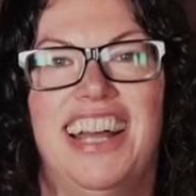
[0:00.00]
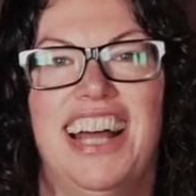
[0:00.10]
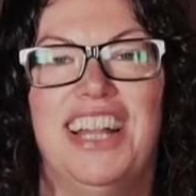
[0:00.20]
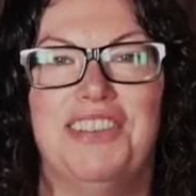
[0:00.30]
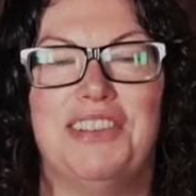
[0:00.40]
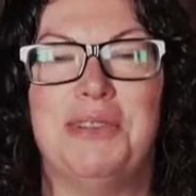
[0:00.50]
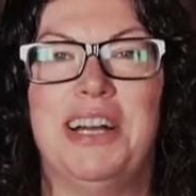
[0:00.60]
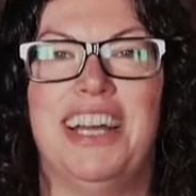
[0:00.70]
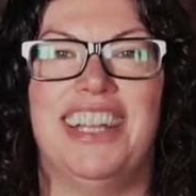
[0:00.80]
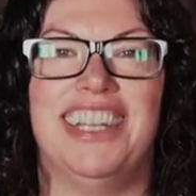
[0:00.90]
Hello
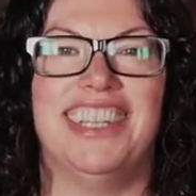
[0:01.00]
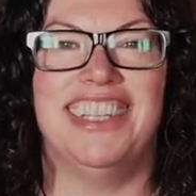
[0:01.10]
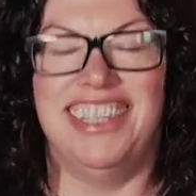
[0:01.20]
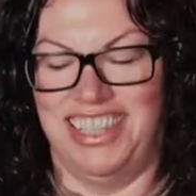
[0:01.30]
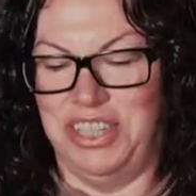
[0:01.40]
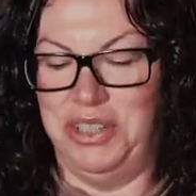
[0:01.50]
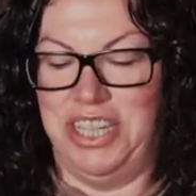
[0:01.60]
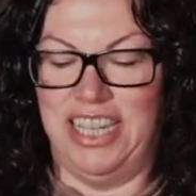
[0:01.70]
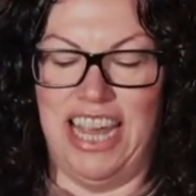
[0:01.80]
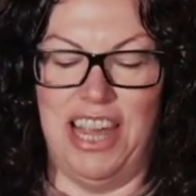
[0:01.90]
everyone. So
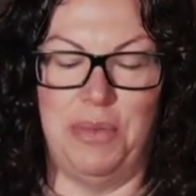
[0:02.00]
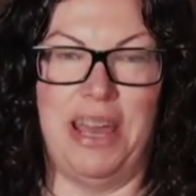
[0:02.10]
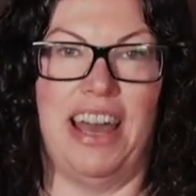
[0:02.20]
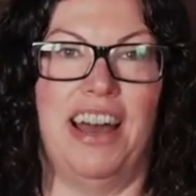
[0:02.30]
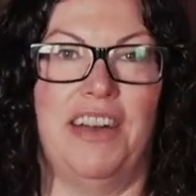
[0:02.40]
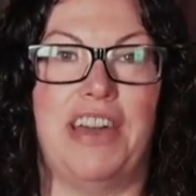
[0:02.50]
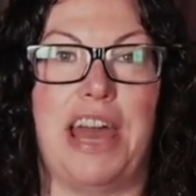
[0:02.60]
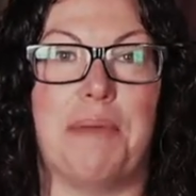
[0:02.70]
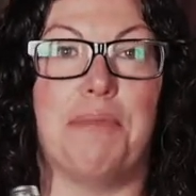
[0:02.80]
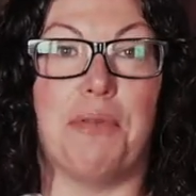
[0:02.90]
today we have
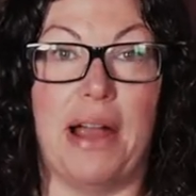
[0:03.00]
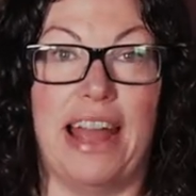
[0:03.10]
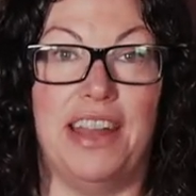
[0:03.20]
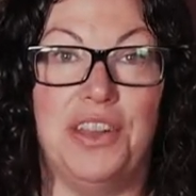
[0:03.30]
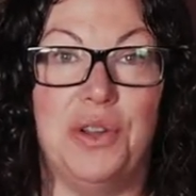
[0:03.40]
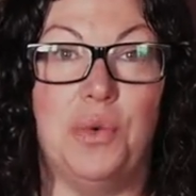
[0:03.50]
a brand new